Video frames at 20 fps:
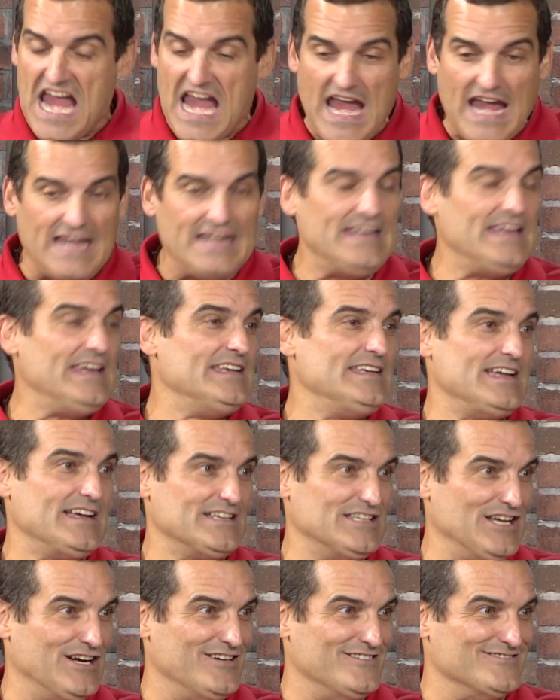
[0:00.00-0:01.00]
any
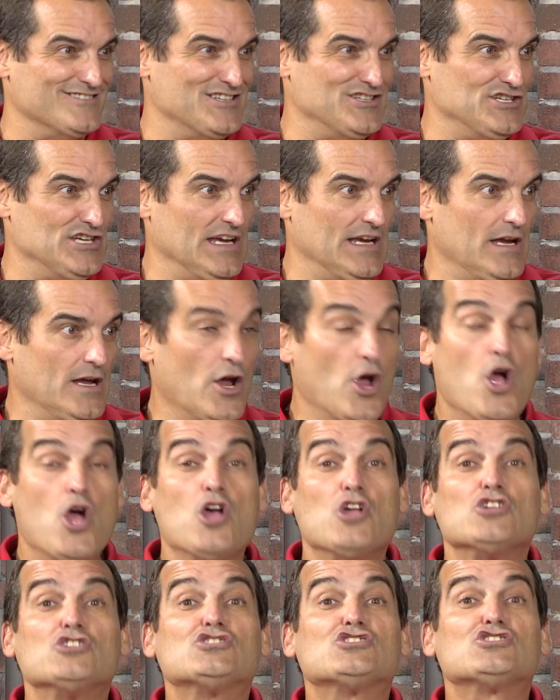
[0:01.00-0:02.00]
technology
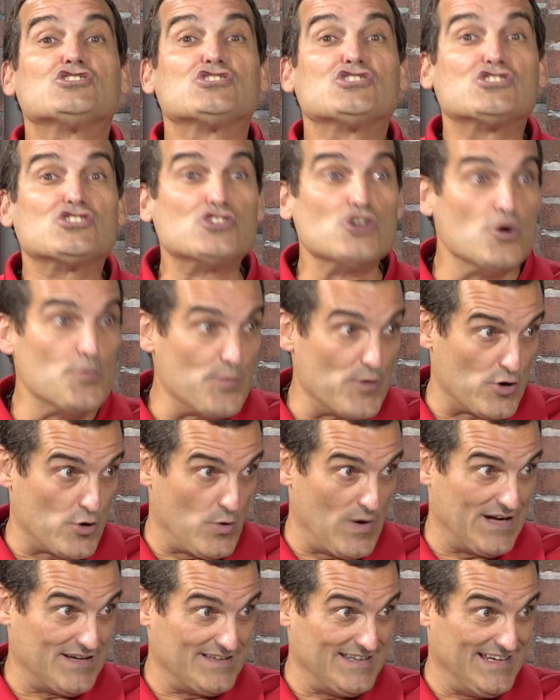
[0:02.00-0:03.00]
super
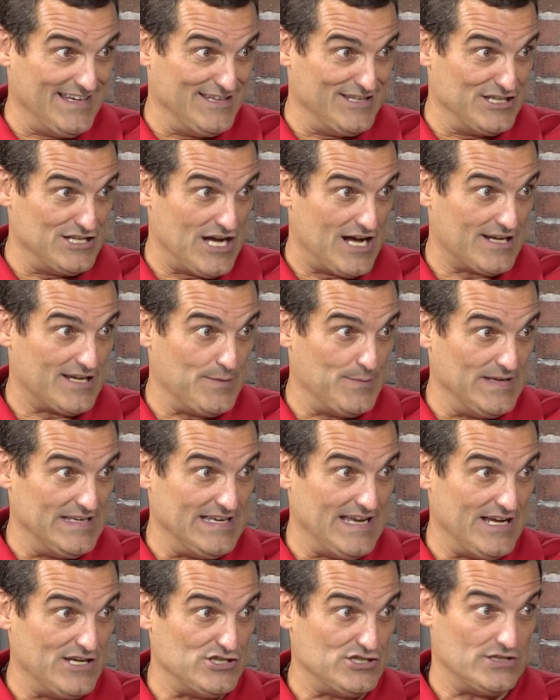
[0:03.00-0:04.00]
quickly in the
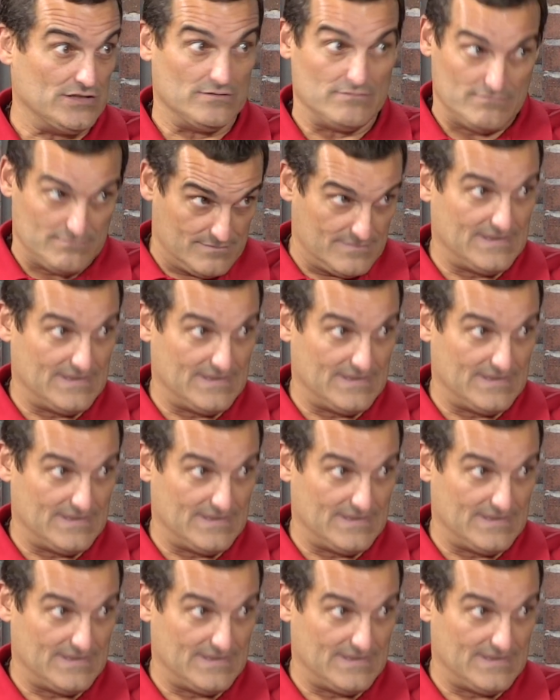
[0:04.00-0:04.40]
documentation.